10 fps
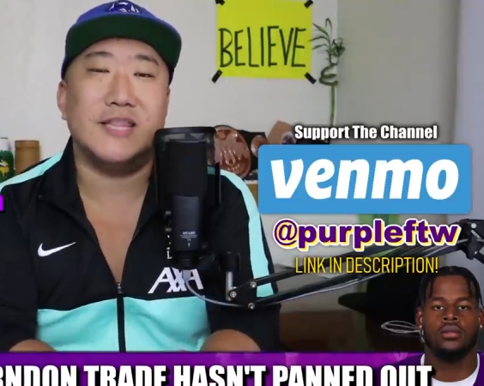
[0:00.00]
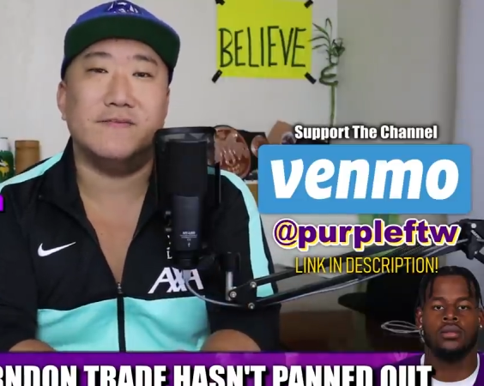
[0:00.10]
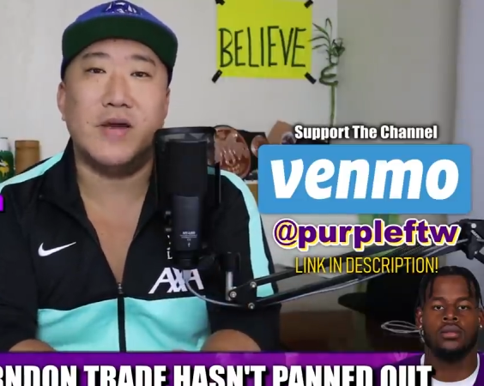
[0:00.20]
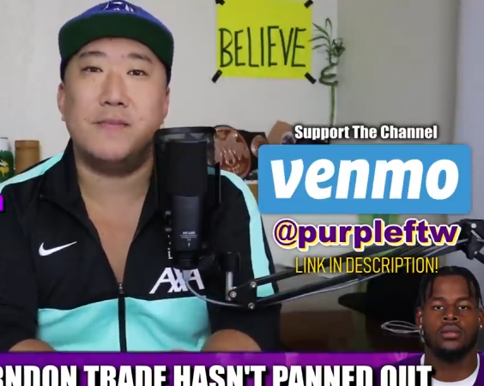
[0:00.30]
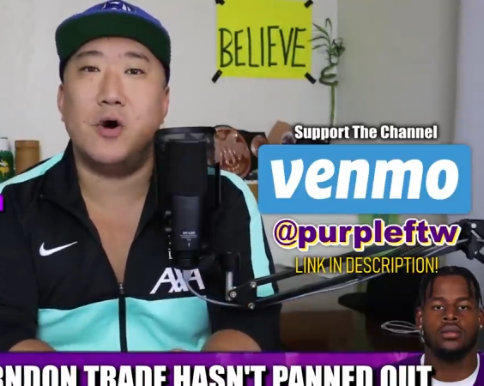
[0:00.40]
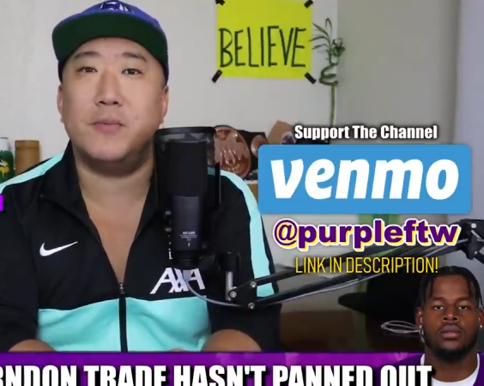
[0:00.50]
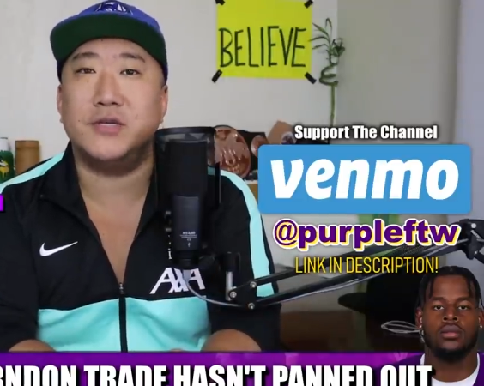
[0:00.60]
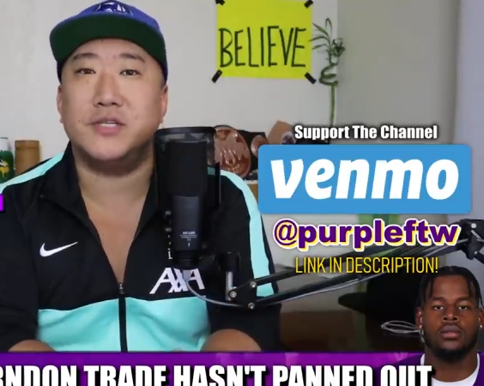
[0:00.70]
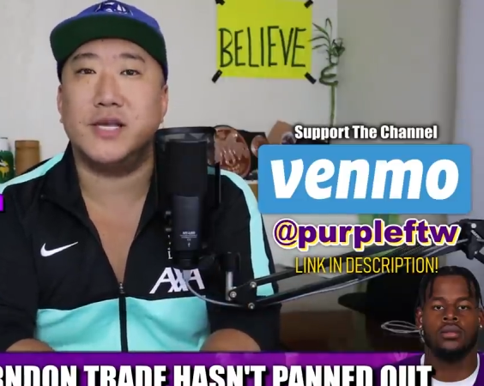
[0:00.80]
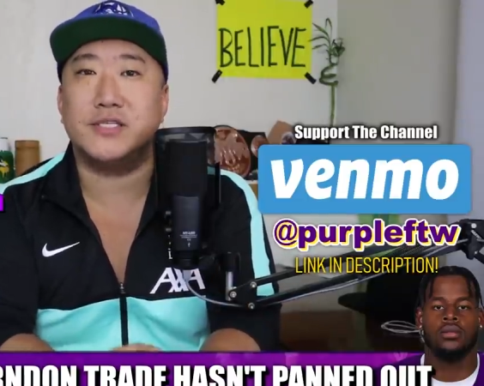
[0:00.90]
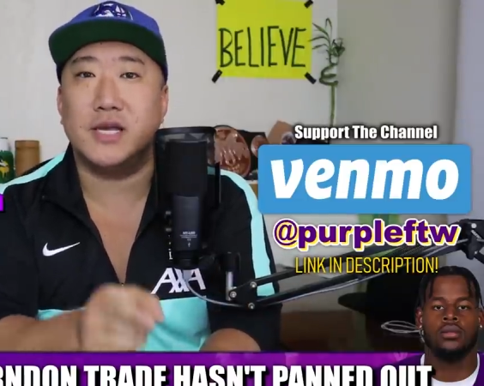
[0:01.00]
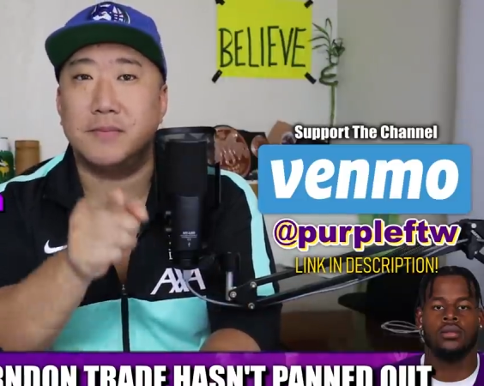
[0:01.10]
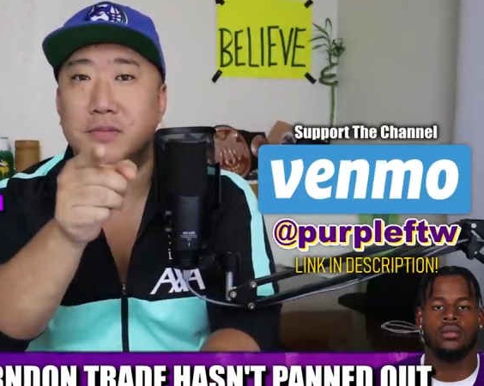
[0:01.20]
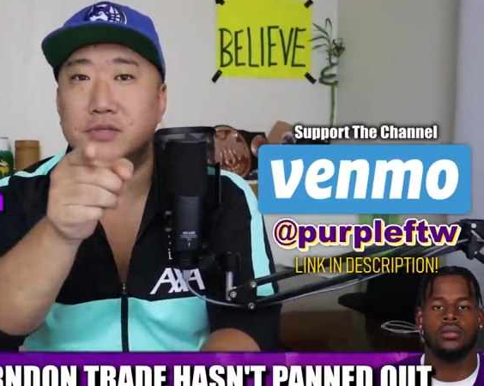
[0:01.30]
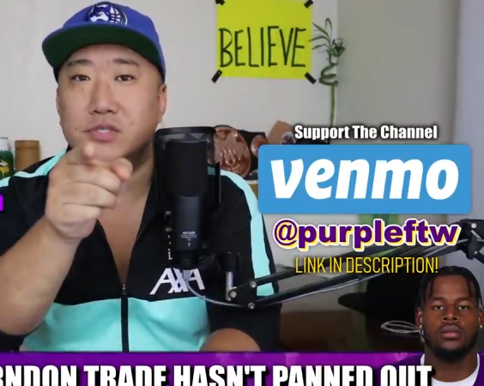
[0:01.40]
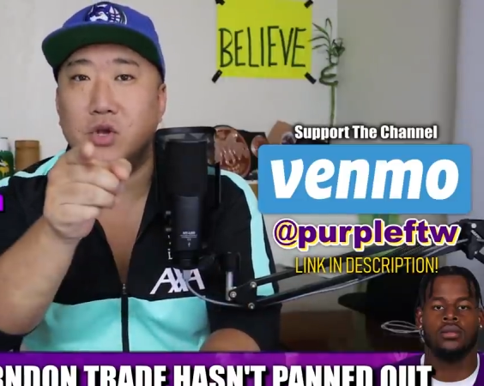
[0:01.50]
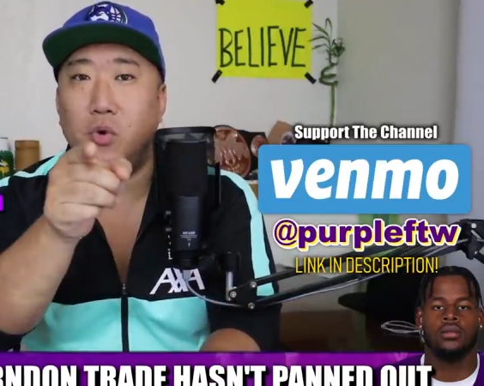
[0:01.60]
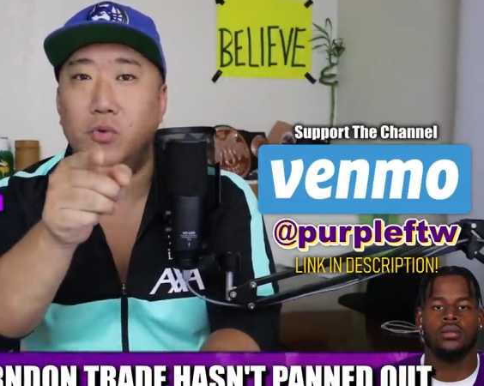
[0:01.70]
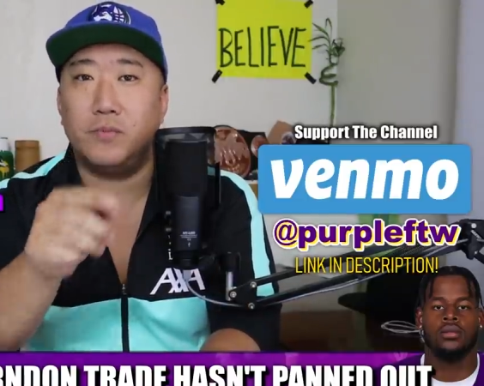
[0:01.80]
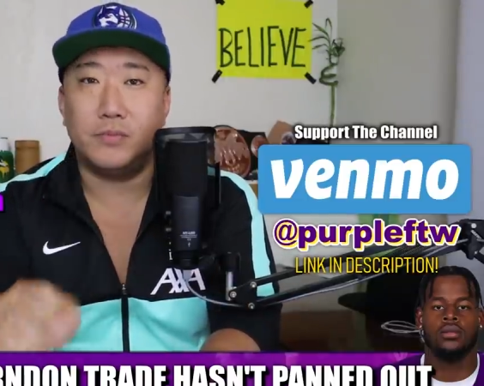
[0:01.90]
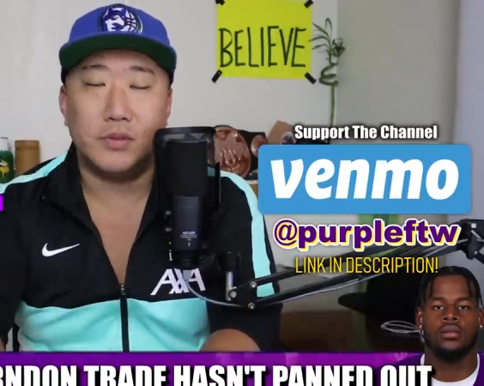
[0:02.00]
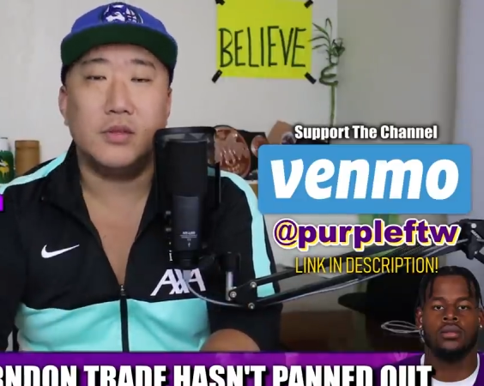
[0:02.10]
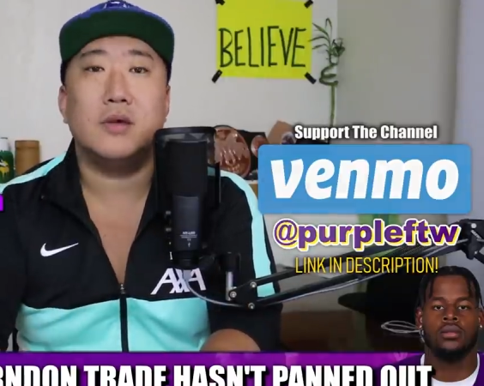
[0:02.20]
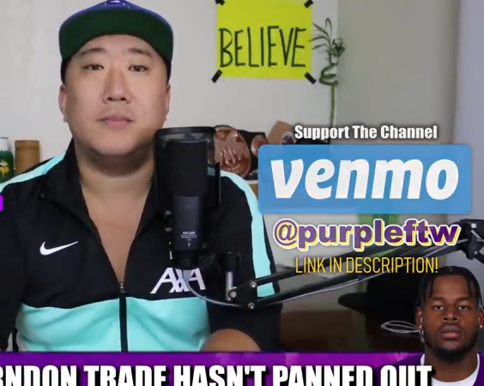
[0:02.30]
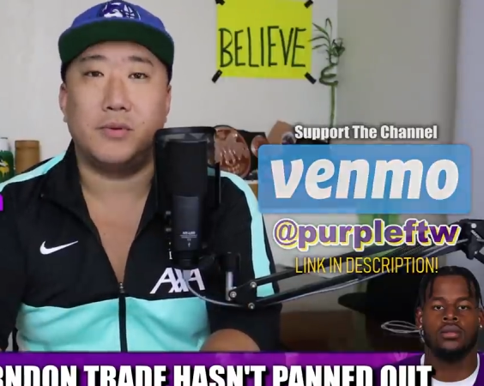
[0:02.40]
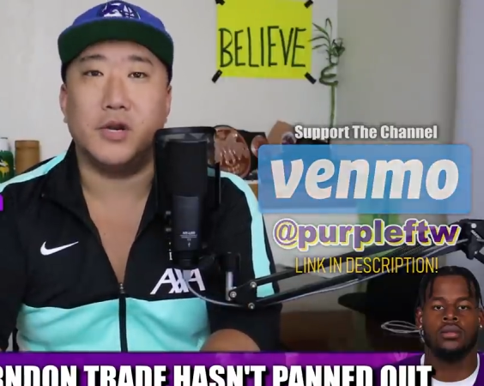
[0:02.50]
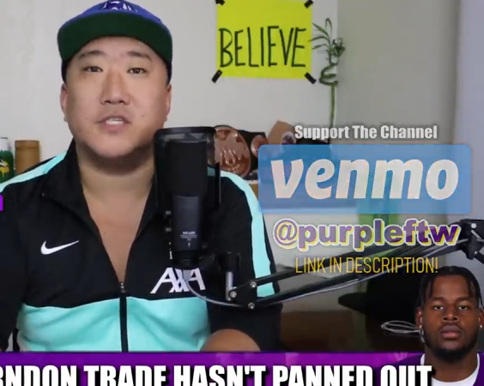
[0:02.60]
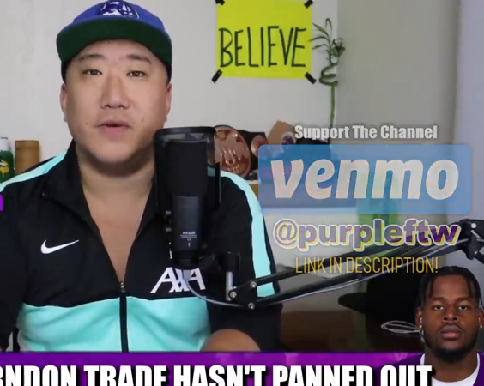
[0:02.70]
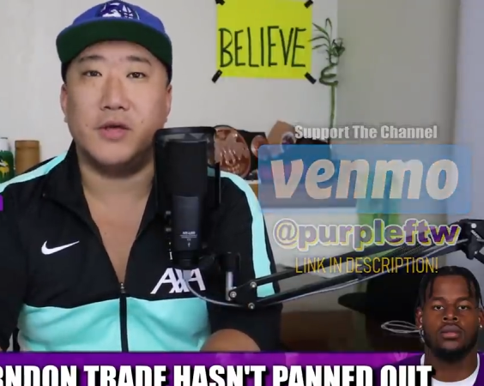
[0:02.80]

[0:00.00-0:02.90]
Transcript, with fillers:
Speaker 1: in the Venmo. But until next time, Skol, production